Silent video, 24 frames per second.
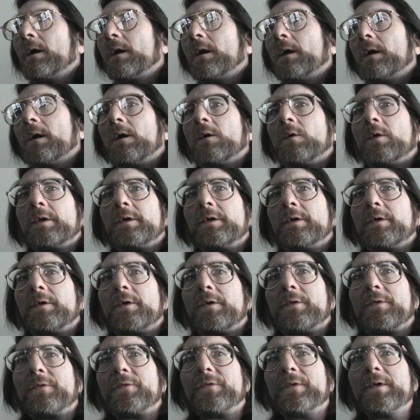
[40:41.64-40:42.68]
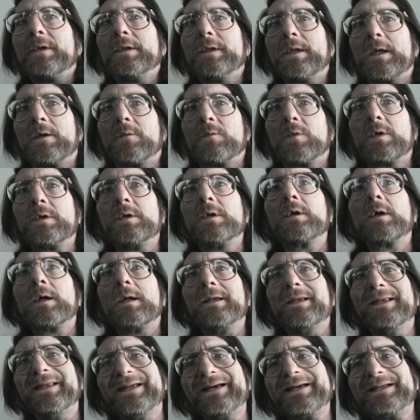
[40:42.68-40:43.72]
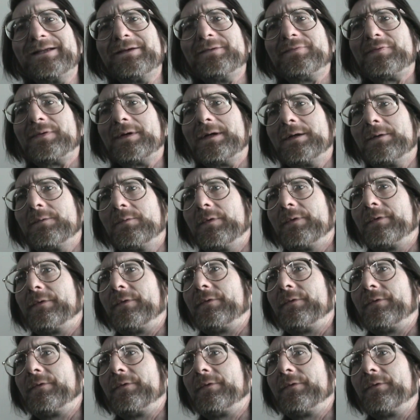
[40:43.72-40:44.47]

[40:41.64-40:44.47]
How are you going to see that when you're identified with the